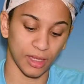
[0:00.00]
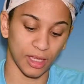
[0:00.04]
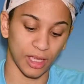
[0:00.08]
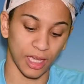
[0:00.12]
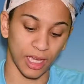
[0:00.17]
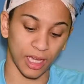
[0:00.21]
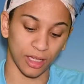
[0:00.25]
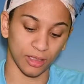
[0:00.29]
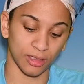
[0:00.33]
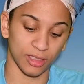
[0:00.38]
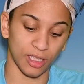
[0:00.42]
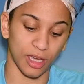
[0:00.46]

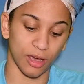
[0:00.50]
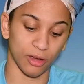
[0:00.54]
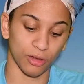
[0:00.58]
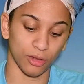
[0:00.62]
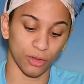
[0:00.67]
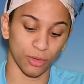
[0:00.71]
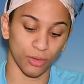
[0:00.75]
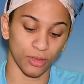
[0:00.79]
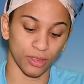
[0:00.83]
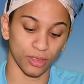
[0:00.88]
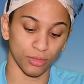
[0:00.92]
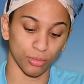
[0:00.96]
I'll tell
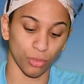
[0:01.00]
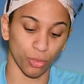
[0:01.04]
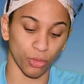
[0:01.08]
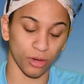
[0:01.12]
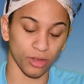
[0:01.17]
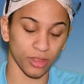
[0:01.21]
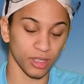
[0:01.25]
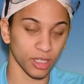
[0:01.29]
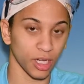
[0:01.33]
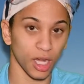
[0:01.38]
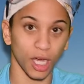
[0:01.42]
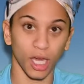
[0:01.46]
you, it's
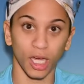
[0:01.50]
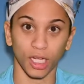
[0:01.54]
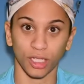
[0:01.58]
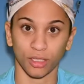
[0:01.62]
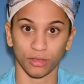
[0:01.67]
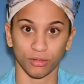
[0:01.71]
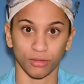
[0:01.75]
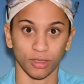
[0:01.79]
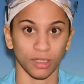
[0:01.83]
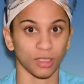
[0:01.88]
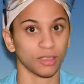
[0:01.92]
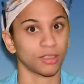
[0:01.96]
more than
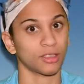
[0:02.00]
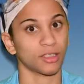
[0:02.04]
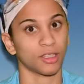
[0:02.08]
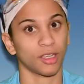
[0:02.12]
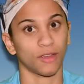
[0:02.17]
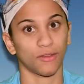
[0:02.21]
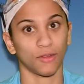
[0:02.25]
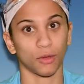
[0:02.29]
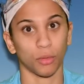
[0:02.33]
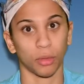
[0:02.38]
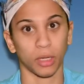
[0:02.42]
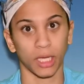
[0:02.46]
100 to
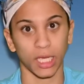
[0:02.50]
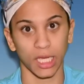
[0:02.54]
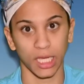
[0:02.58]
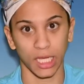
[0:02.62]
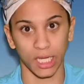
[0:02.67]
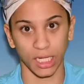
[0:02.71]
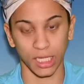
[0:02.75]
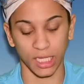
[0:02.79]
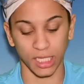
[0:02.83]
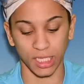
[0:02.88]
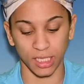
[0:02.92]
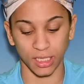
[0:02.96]
give you a
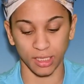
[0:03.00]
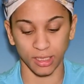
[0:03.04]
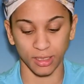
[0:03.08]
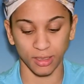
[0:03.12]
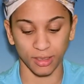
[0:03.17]
hint.